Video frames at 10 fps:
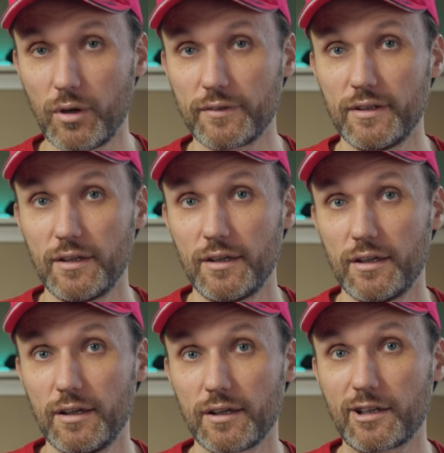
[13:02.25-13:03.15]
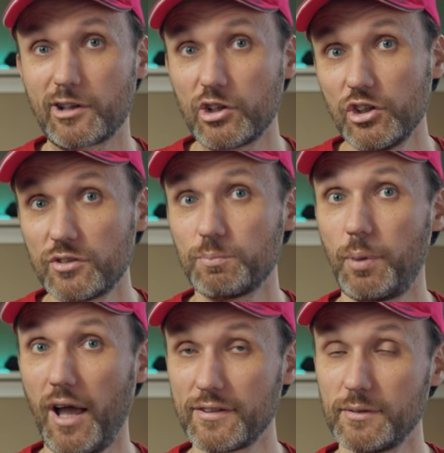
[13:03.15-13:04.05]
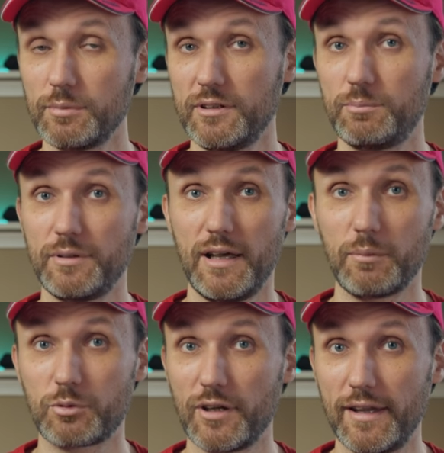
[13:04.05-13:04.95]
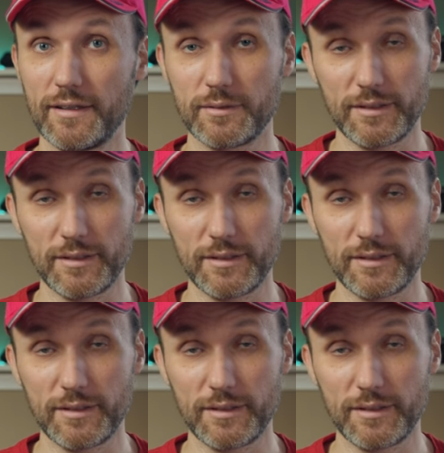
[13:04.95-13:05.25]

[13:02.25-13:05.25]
one, uh, could possibly be upgraded.